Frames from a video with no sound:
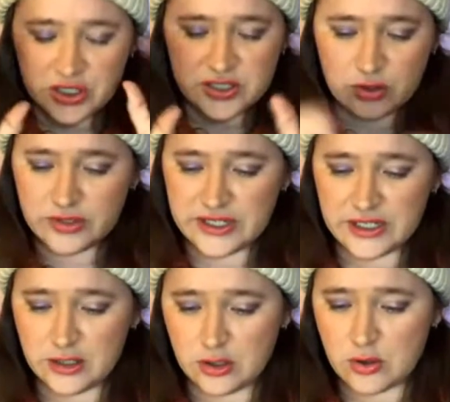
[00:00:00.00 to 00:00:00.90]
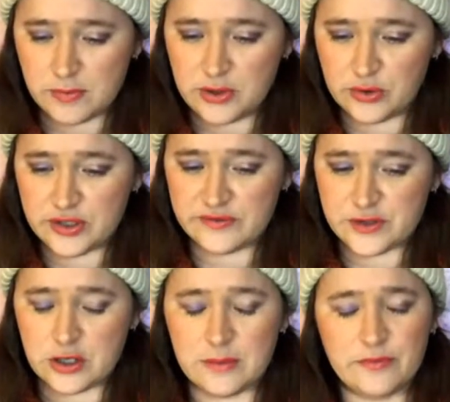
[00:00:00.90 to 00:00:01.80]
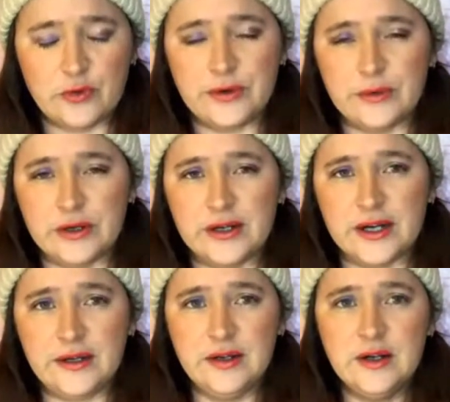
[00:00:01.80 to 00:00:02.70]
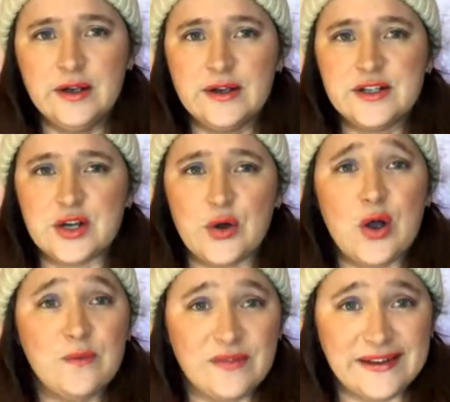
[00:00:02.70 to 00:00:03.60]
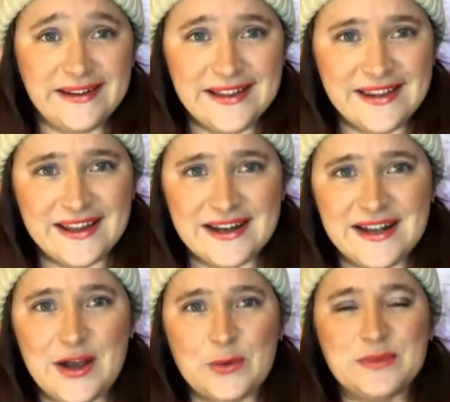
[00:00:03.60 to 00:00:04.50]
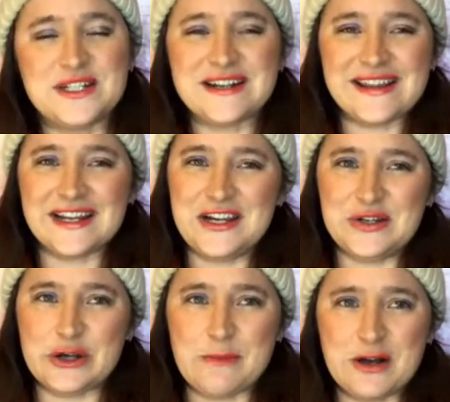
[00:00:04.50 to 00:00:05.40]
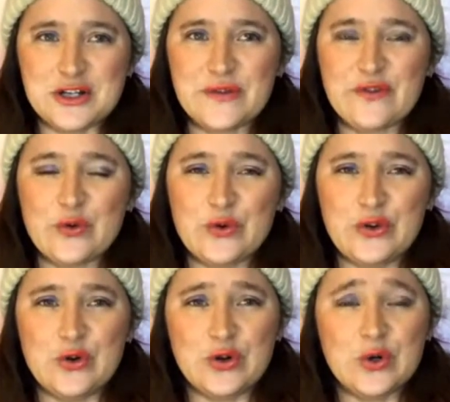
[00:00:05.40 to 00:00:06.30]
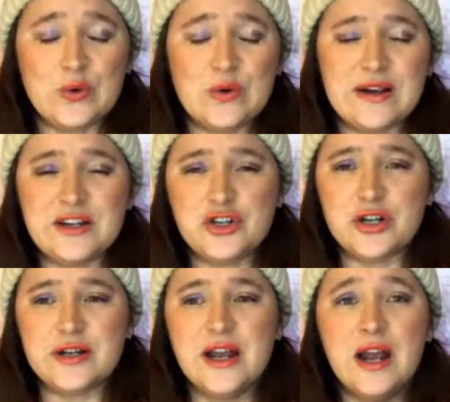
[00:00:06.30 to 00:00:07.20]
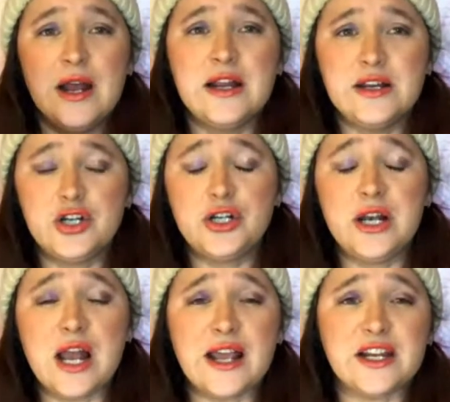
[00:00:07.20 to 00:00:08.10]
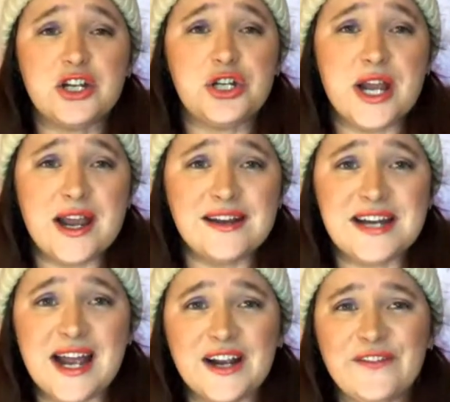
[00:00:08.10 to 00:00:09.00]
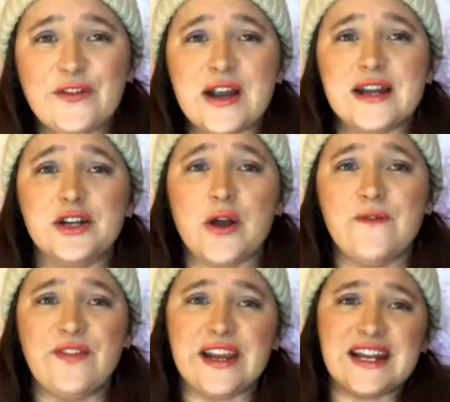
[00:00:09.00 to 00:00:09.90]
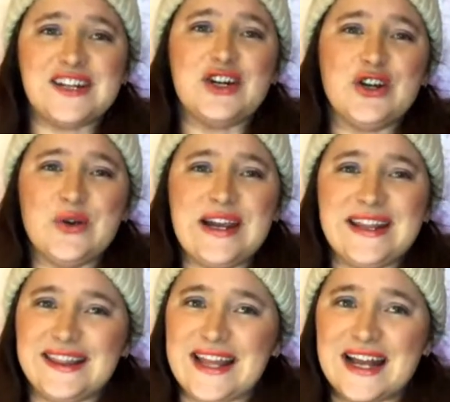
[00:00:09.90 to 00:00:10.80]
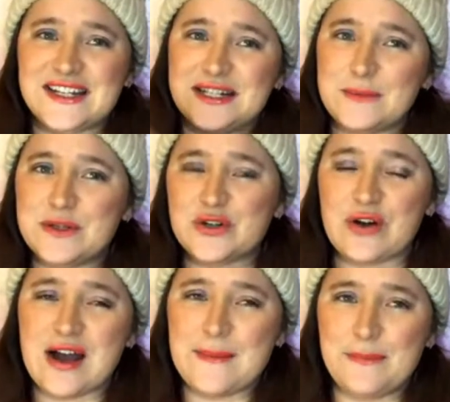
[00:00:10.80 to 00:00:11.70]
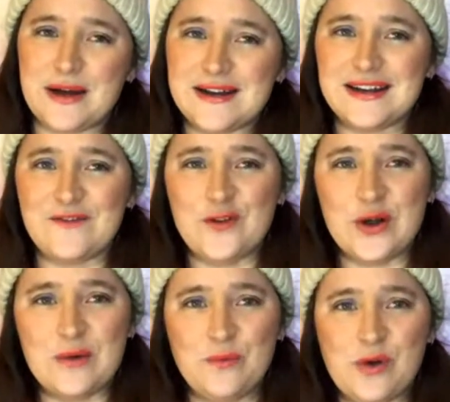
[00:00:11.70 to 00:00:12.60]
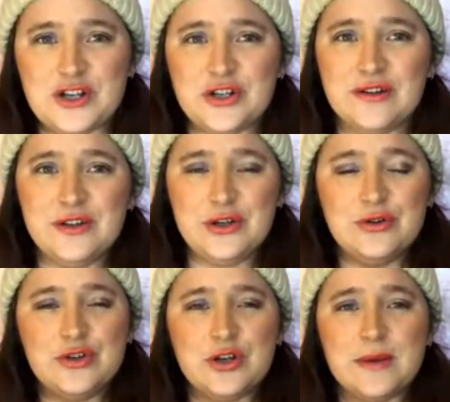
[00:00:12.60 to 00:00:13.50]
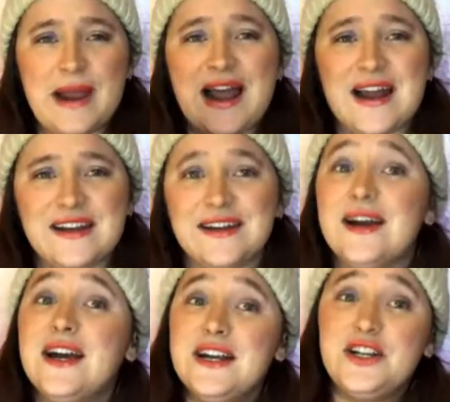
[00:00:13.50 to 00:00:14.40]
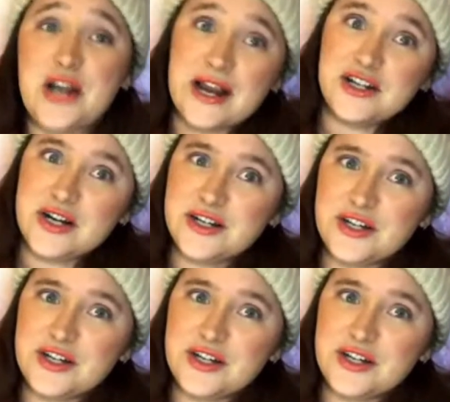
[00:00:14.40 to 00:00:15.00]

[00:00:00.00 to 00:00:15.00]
just not getting a long period of time for you, okay? So hopefully that helps. Thank you so much for your question. Like, share, tag a friend. Don't forget to hit that subscribe button if you are watching on YouTube, and share,